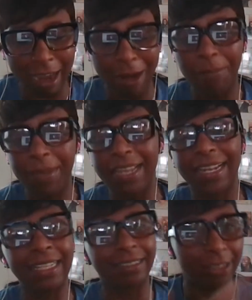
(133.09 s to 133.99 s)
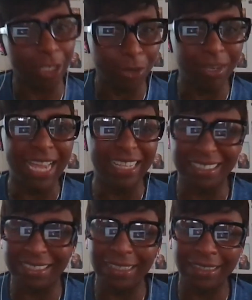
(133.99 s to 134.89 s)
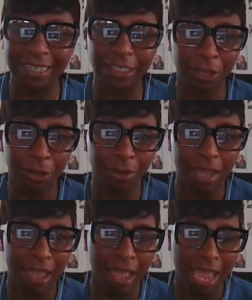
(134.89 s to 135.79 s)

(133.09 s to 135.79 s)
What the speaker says: the Caribbean, into the UK in the 60s, who